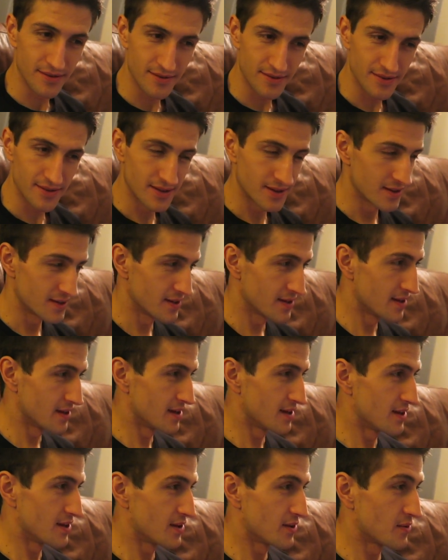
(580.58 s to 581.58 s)
Take a big deep
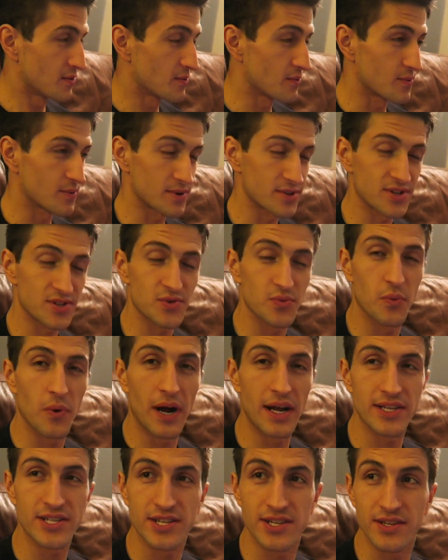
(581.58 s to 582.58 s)
breath. We're just
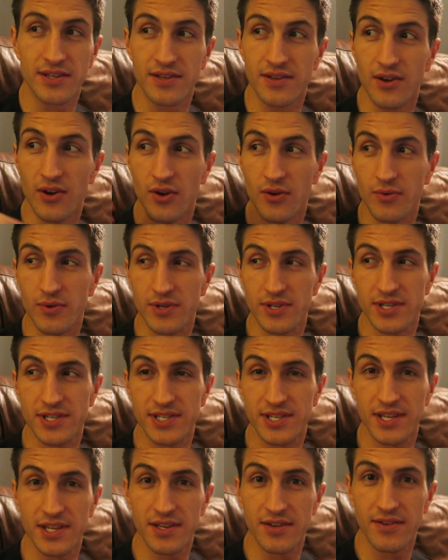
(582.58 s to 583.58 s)
watching or we're
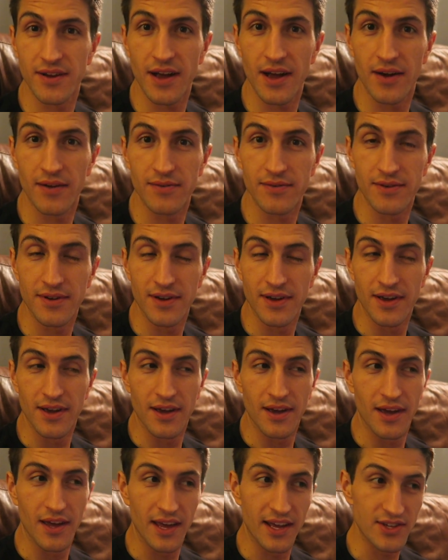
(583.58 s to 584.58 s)
just sitting around,
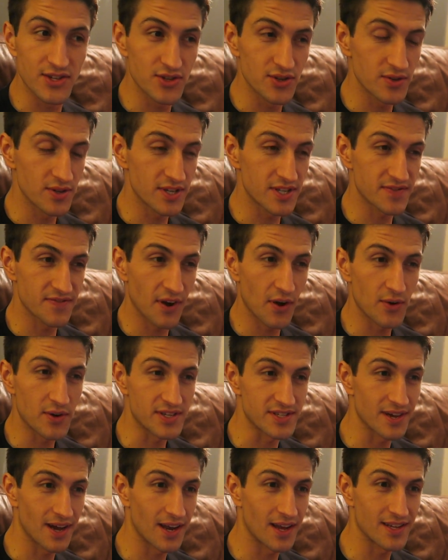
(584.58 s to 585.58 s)
and Julie's phone
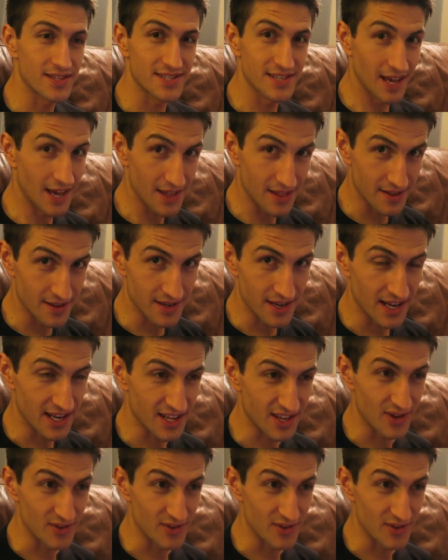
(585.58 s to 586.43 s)
is not on silent. And